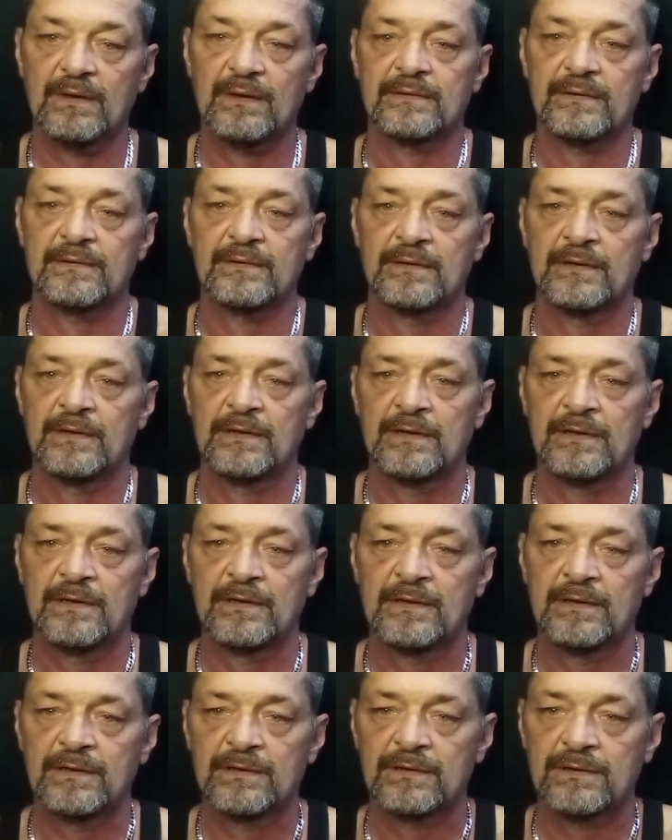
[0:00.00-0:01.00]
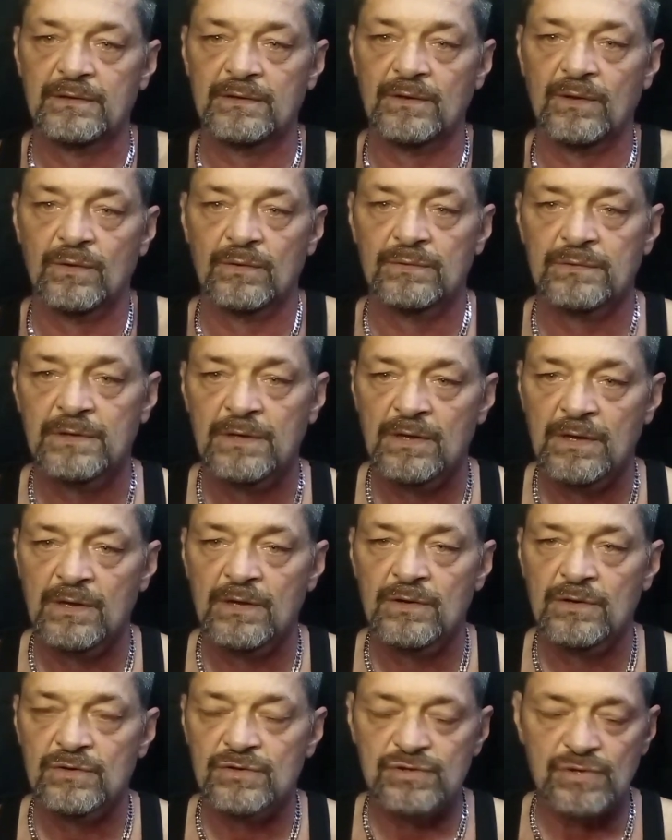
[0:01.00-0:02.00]
uh, you know
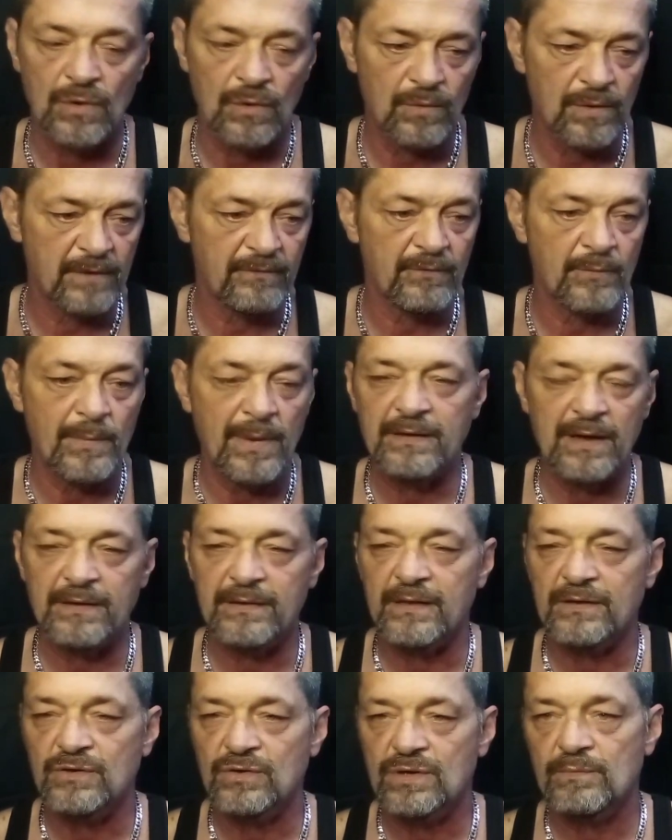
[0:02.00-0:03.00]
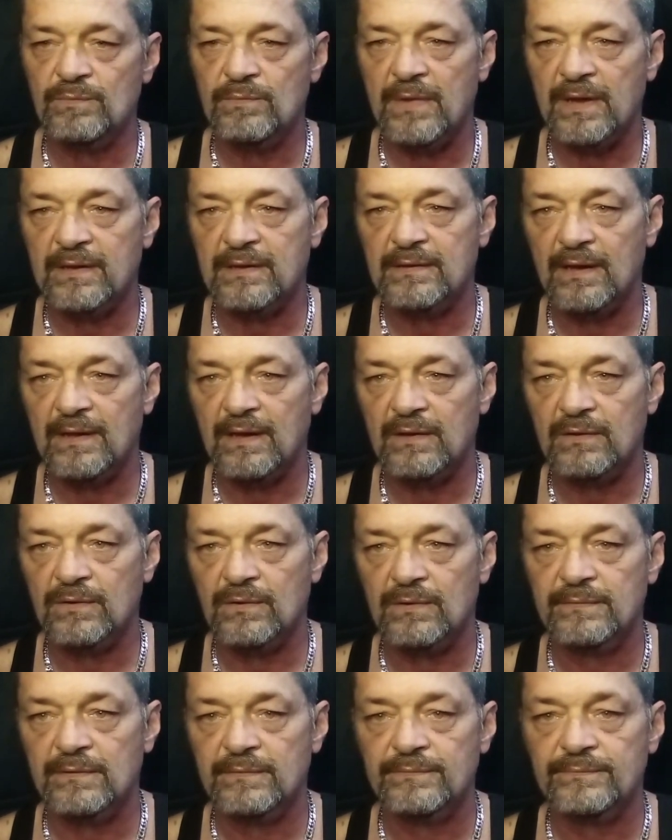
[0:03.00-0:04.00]
show everybody that you can make it out
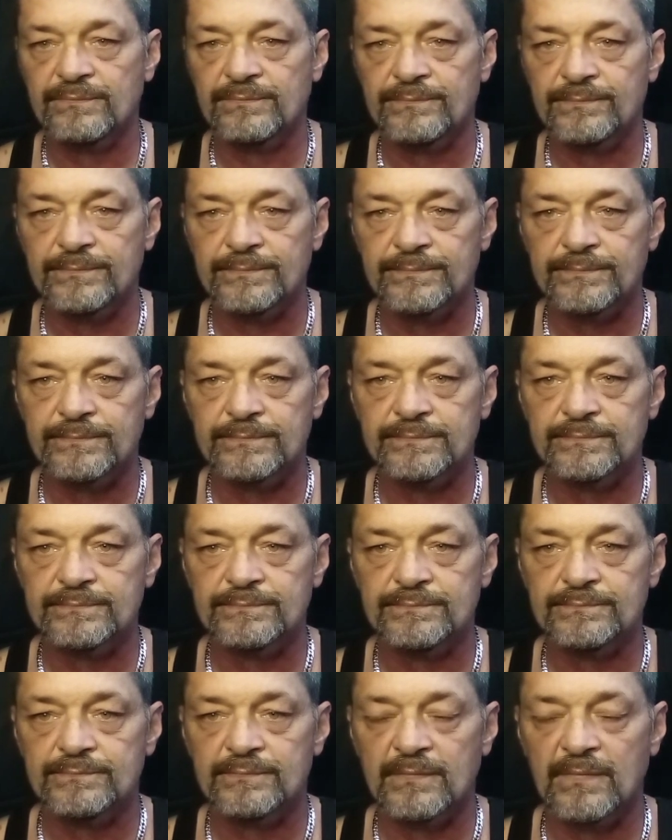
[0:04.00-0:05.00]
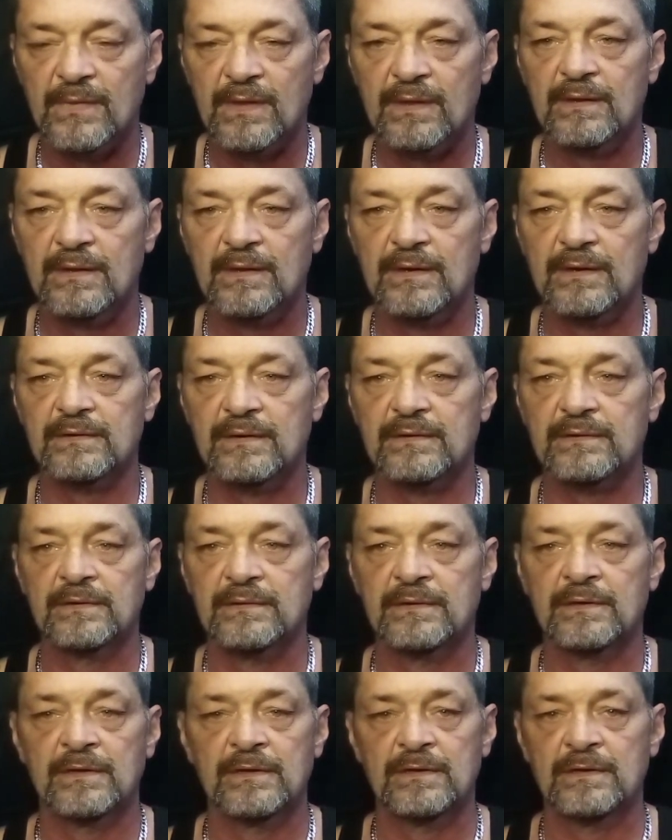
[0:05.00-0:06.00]
here uh,
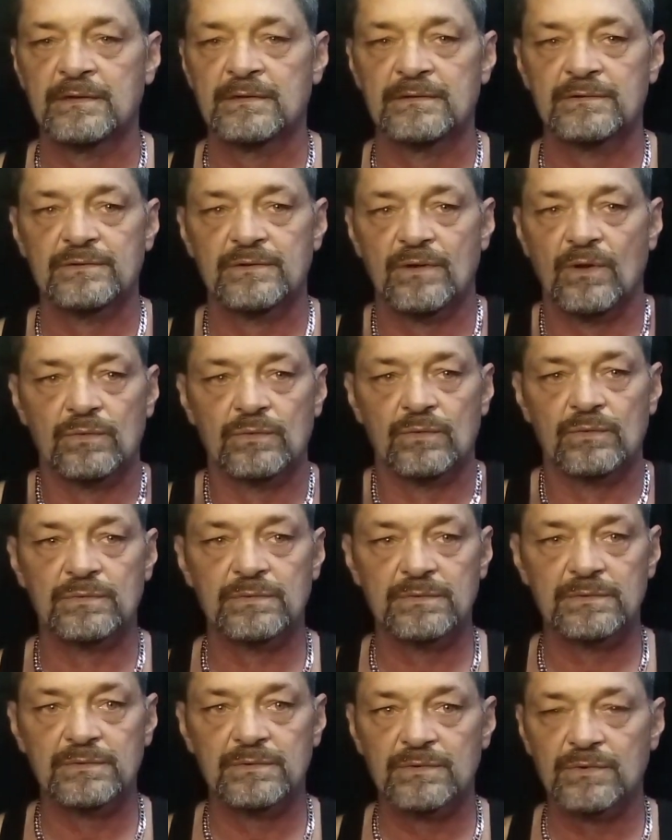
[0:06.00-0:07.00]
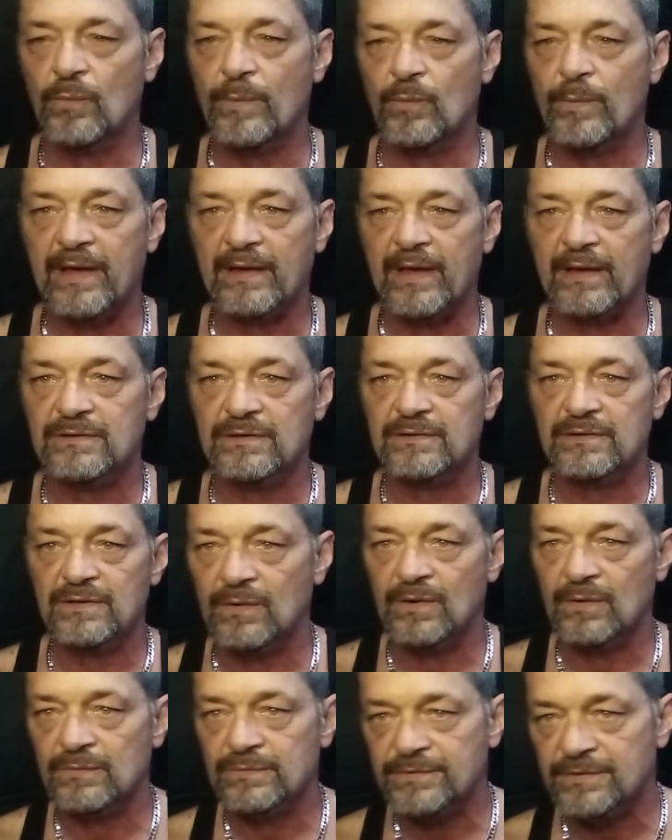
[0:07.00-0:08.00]
don't go back
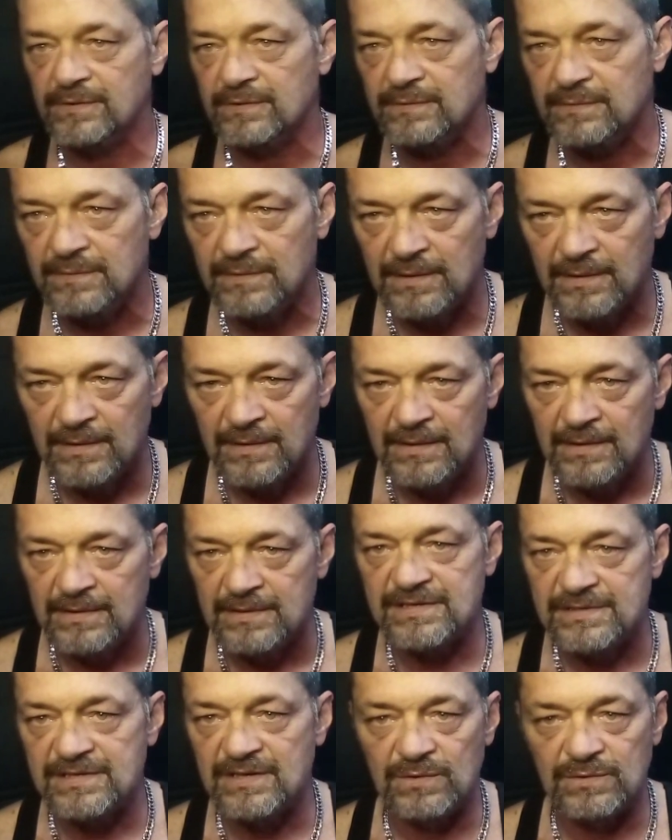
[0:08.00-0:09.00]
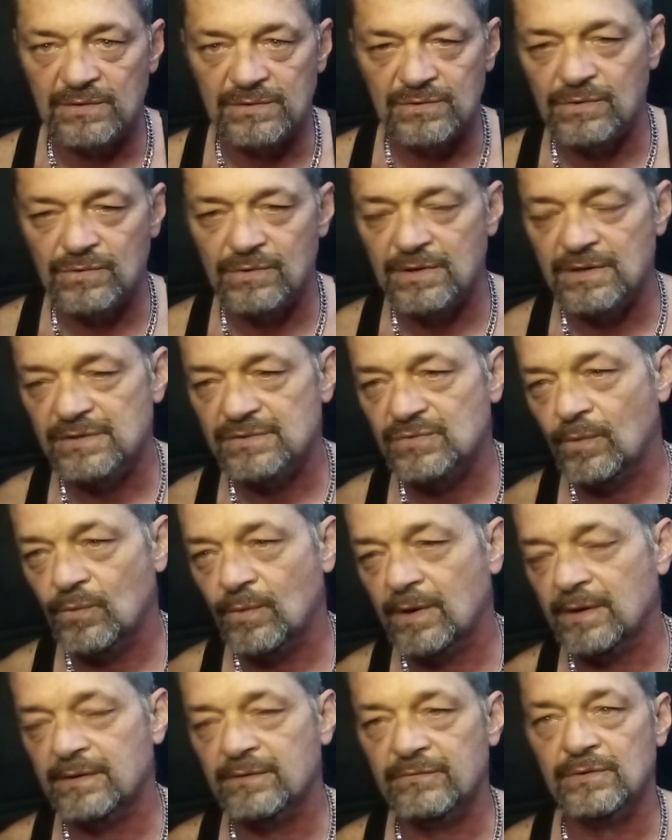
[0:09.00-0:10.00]
you know to selling drugs
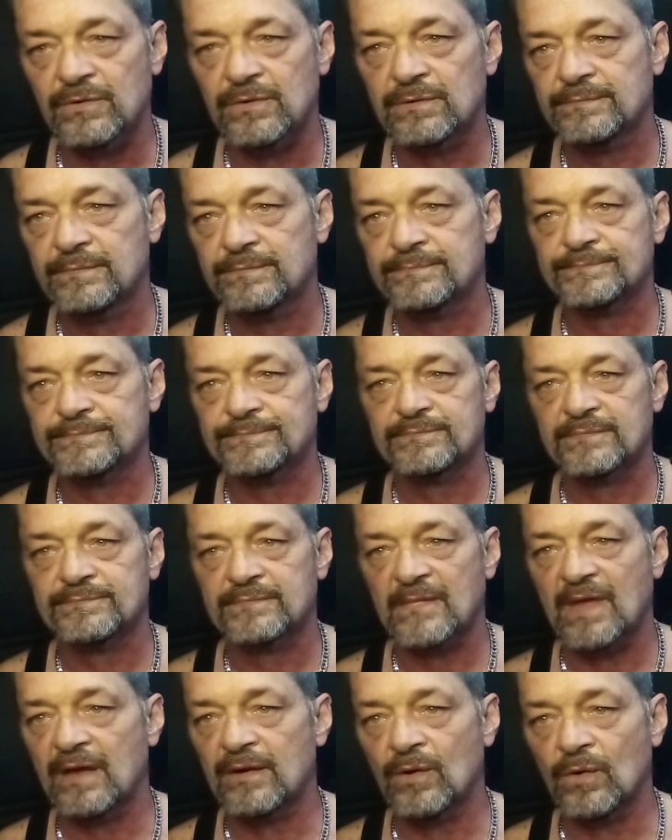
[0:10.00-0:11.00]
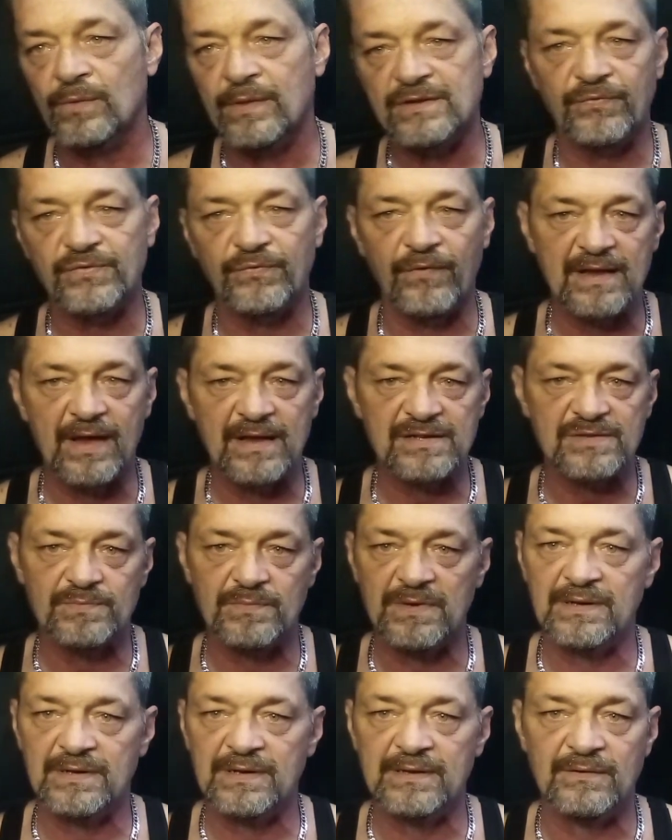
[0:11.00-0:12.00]
or whatever i know that's
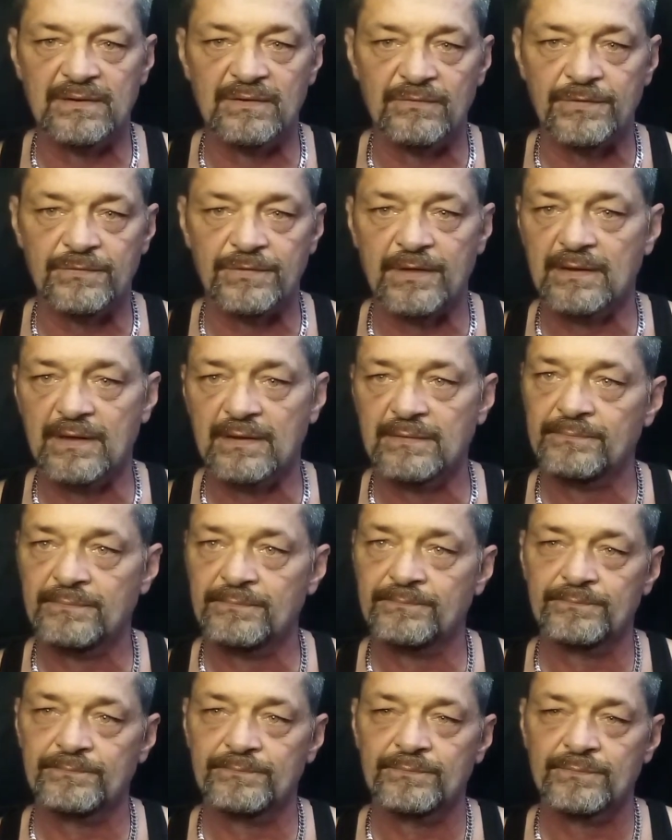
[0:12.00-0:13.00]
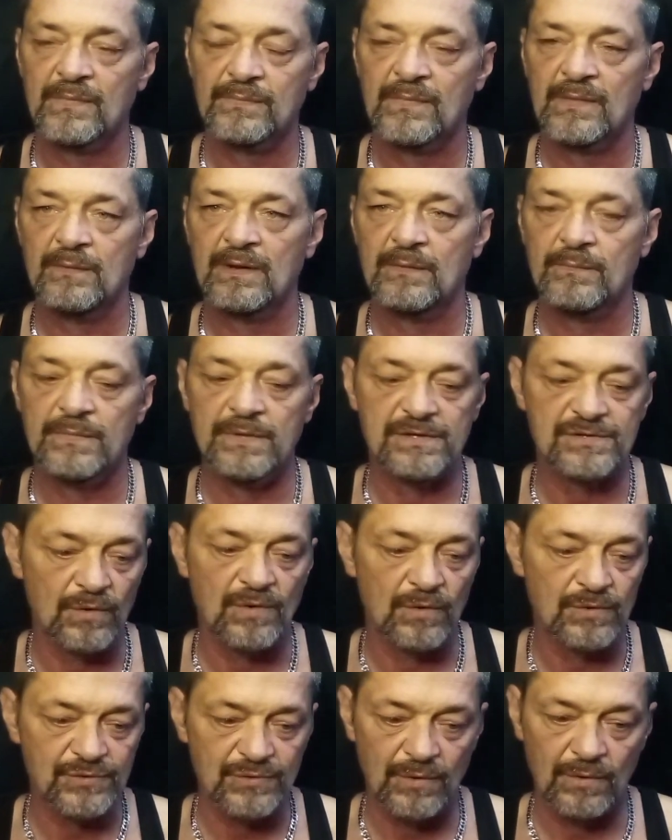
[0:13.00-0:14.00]
fast money and everything but
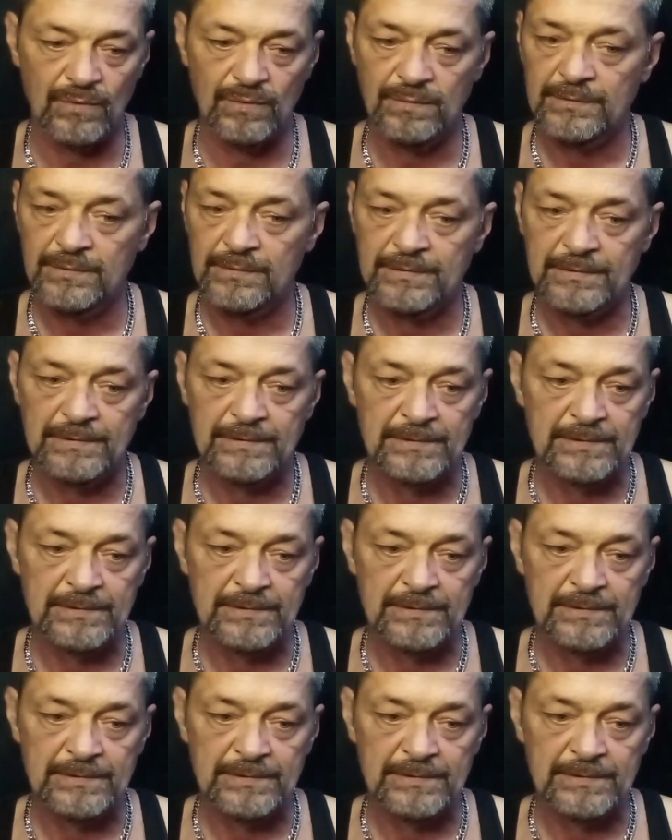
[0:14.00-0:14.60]
it's also